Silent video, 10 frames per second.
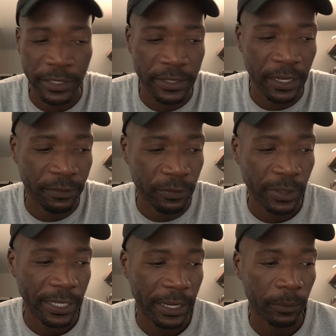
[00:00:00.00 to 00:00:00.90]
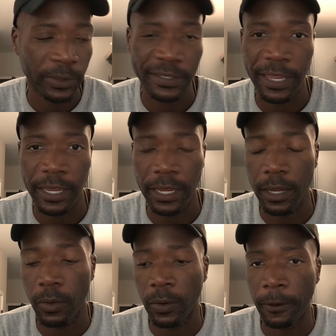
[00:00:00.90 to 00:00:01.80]
stuff if you need help with
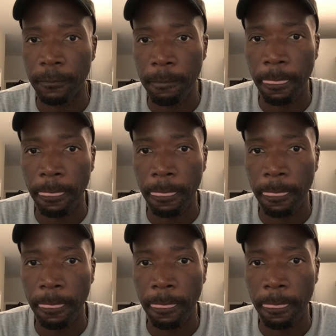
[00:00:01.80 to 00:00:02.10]
staking or